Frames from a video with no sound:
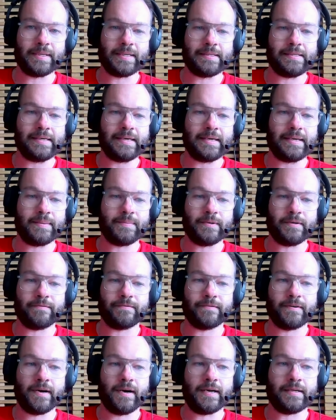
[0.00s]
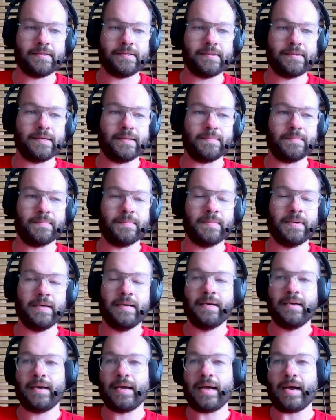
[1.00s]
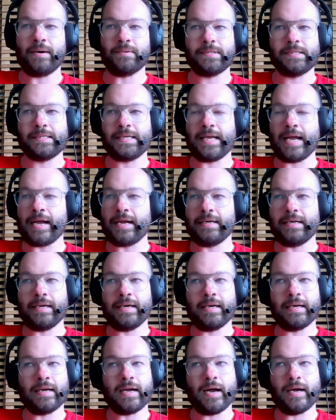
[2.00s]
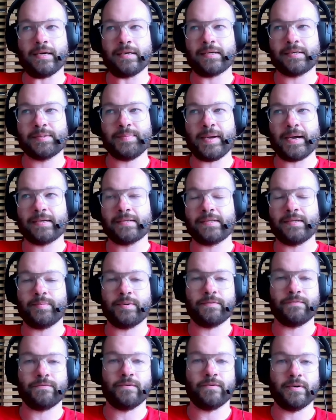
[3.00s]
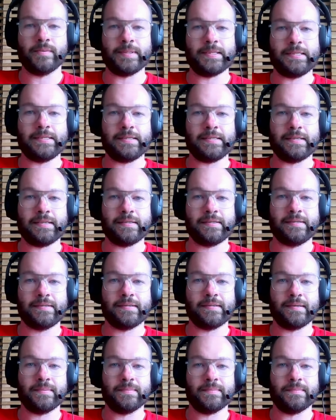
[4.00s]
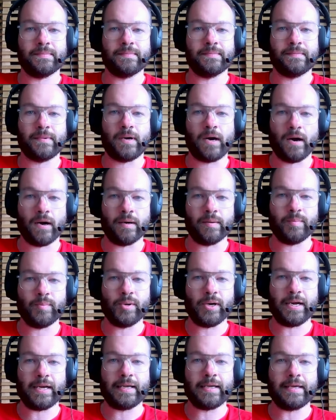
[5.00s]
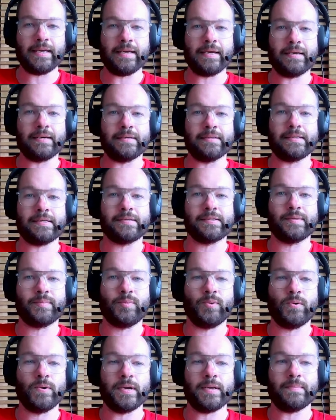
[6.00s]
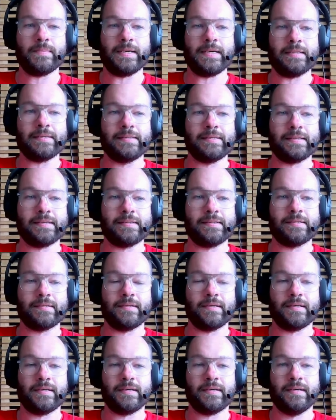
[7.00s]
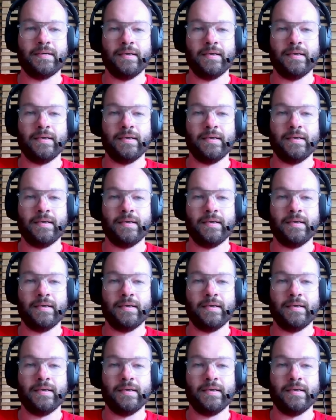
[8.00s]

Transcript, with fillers: team. We've got some outstanding, unexpected performances, some heartbreaking disappointments. It's the